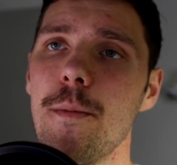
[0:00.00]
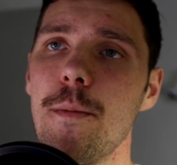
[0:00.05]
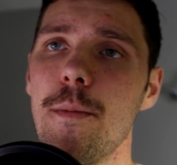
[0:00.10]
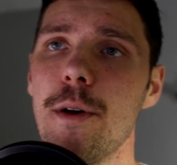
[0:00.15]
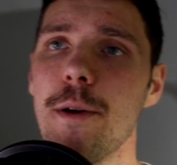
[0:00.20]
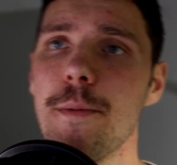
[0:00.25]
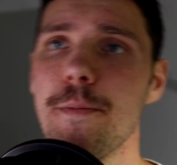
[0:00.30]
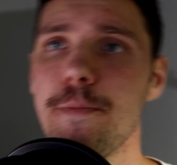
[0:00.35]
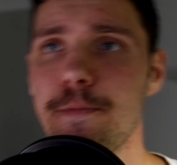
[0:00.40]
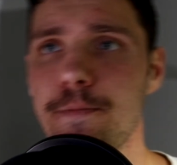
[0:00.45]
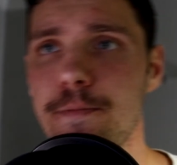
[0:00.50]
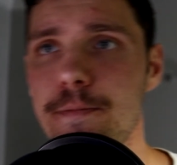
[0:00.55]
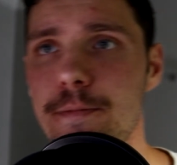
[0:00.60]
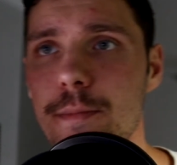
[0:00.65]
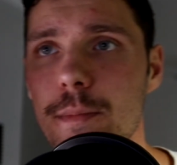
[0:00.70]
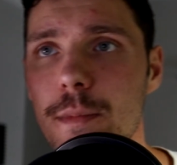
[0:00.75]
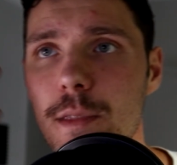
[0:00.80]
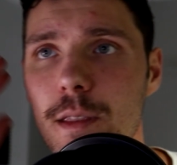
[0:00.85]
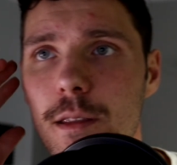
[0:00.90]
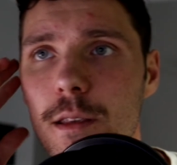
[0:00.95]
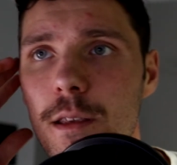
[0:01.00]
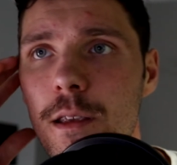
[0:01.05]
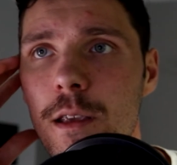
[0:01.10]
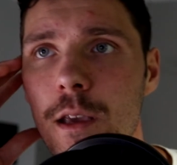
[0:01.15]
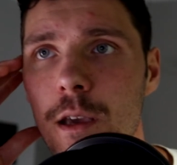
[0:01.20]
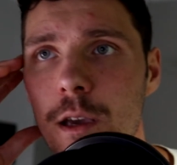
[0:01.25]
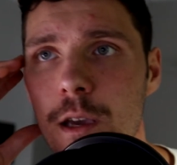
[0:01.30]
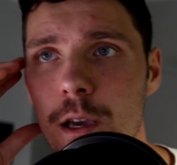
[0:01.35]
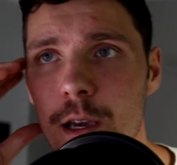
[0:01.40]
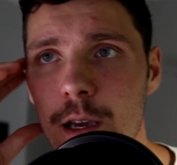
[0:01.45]
but
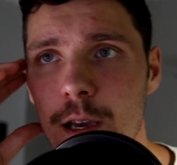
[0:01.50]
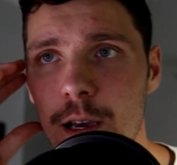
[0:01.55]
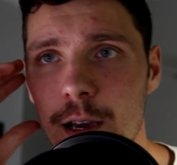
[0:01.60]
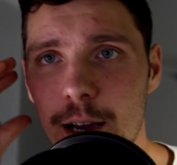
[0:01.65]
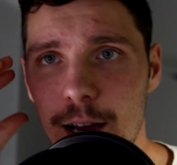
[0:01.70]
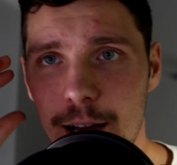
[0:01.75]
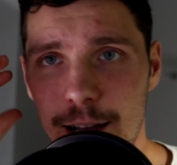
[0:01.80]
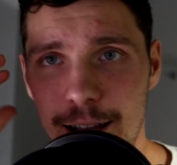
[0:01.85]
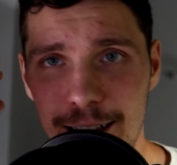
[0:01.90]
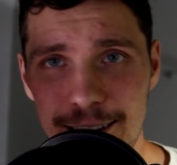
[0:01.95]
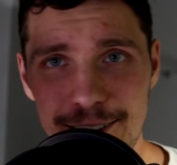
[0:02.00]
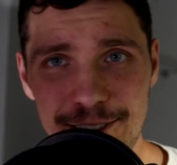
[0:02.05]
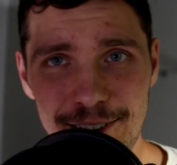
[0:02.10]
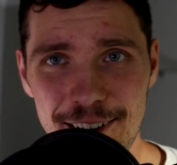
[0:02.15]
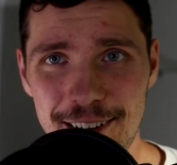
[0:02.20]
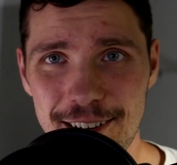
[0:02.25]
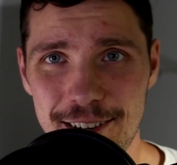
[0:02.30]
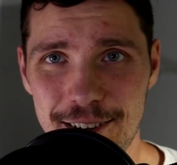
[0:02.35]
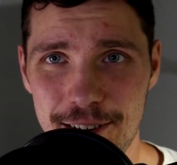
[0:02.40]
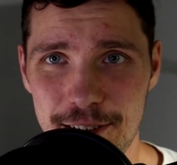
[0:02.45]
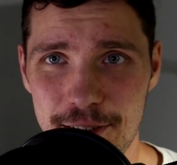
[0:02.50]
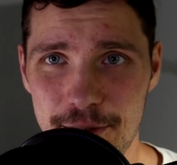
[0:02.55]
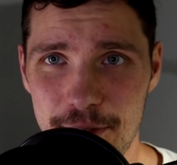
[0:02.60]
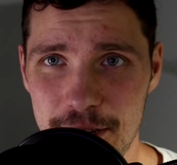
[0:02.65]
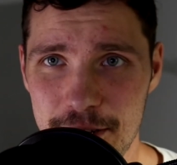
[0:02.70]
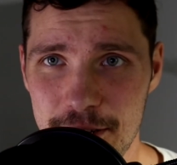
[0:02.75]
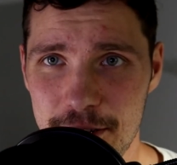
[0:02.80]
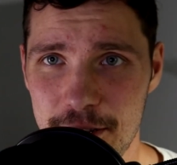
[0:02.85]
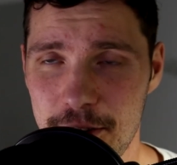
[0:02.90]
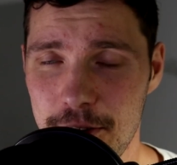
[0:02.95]
I tried to talk as
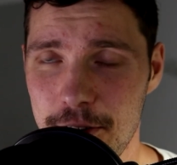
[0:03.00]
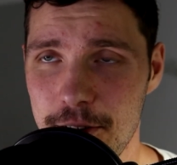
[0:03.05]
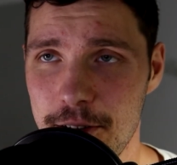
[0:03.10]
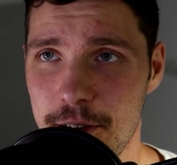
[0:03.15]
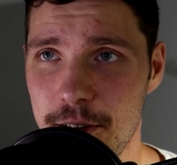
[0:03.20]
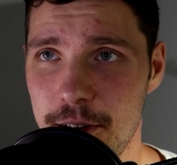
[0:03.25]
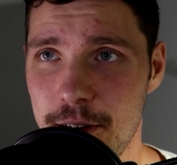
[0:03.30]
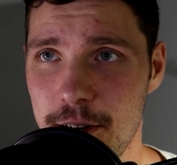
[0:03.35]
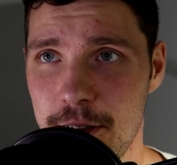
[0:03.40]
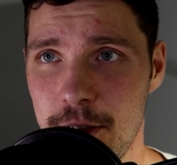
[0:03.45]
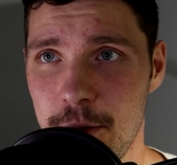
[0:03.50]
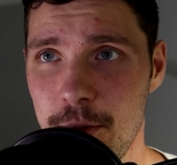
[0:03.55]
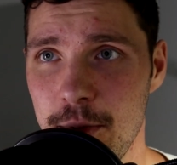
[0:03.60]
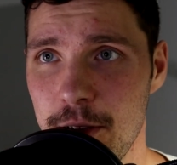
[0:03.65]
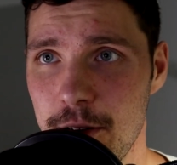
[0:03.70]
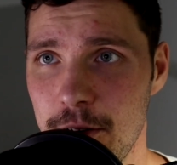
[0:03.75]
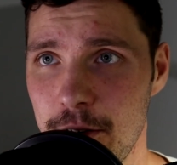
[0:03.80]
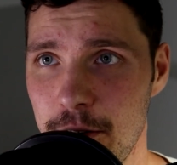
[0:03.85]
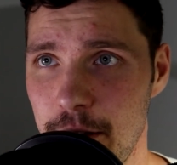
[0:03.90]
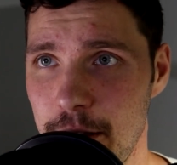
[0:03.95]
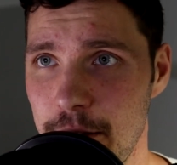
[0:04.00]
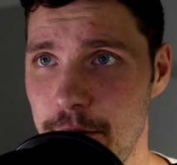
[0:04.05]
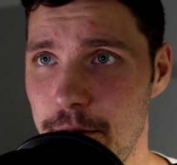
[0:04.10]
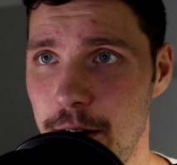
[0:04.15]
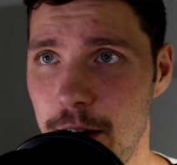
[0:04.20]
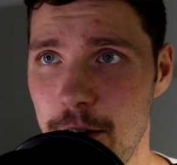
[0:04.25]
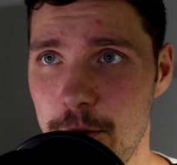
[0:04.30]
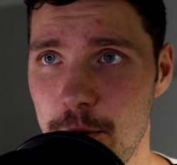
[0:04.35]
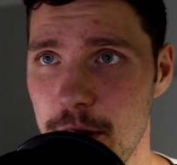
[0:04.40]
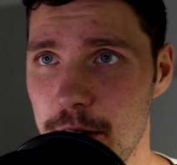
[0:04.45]
fast as I could so that it could be under like
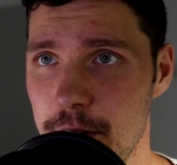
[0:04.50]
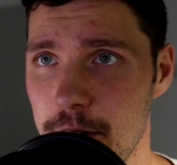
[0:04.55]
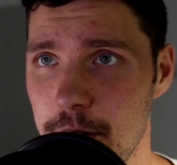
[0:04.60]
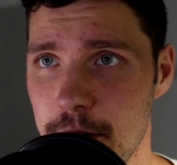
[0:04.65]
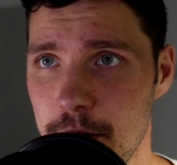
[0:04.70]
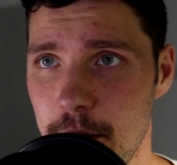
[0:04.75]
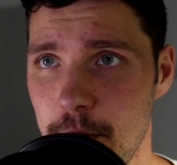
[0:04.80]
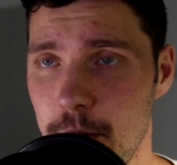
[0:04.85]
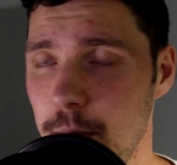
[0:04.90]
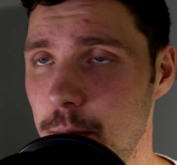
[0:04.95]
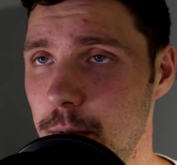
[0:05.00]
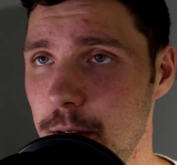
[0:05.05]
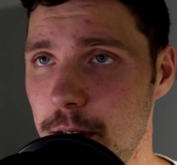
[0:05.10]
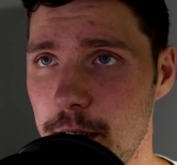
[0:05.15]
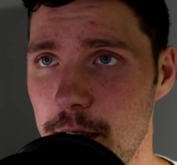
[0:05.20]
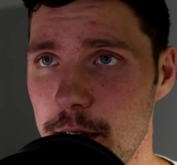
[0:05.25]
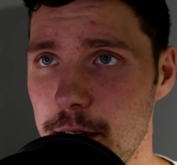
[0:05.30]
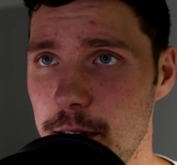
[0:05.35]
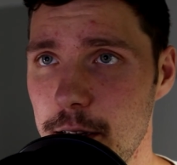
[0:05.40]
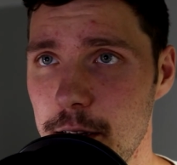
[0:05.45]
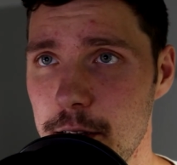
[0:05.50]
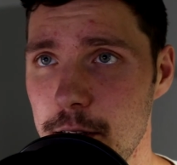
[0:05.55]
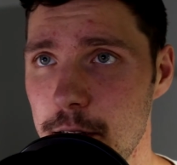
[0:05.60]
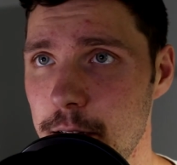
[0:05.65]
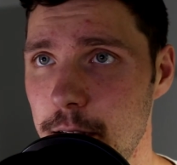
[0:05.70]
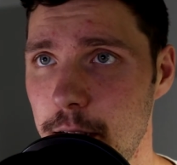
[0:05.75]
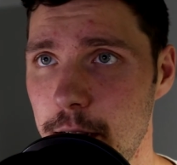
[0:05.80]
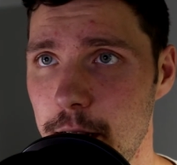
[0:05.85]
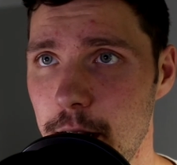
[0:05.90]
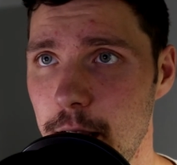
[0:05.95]
5 minutes or something, but I guess that's just
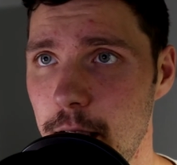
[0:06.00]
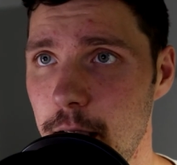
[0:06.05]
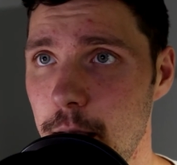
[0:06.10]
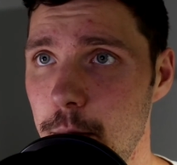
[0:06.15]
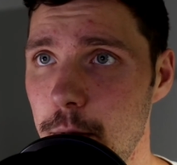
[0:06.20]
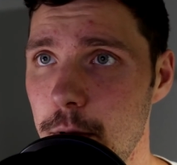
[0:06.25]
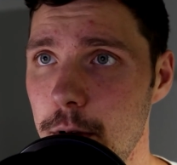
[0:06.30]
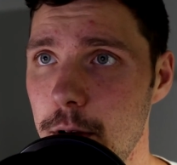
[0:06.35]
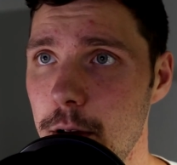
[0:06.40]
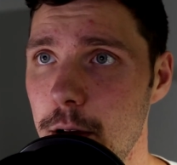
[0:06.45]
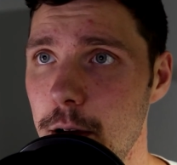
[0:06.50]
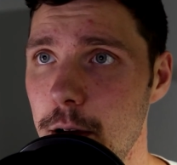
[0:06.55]
not going to happen.